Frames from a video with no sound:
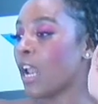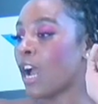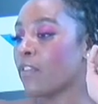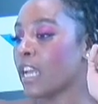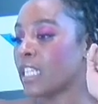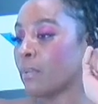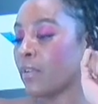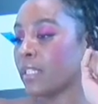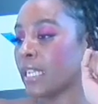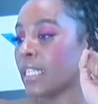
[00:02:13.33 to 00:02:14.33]
life
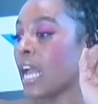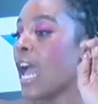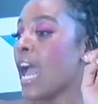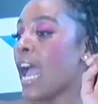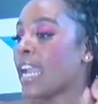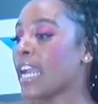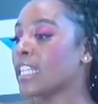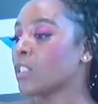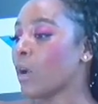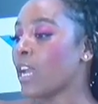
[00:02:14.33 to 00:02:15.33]
experiences
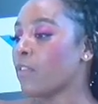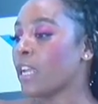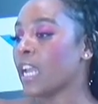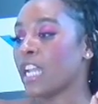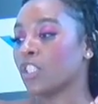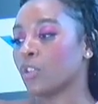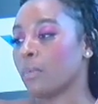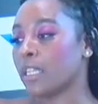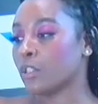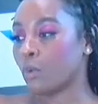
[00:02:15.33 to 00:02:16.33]
against wavy
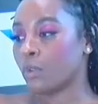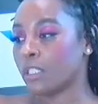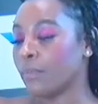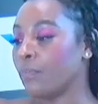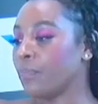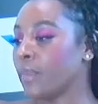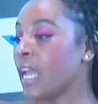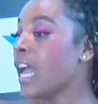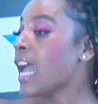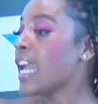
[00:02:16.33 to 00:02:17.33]
instrumentals.
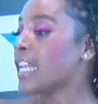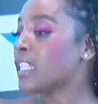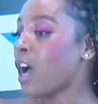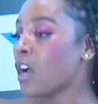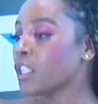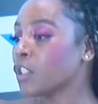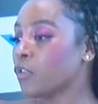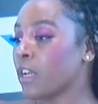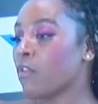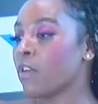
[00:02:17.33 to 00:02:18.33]
His
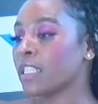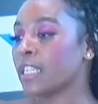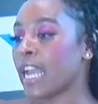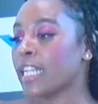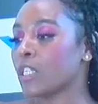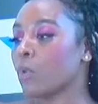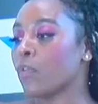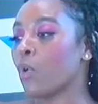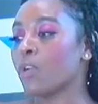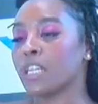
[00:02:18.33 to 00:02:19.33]
artistry resonates
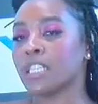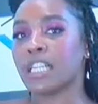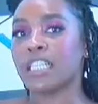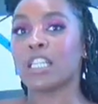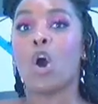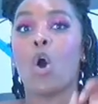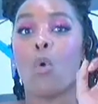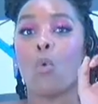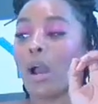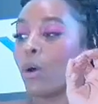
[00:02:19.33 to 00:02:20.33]
with audiences
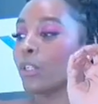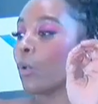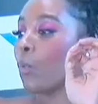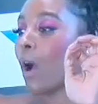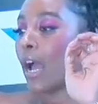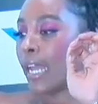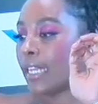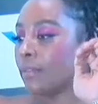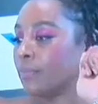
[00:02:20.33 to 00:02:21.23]
worldwide.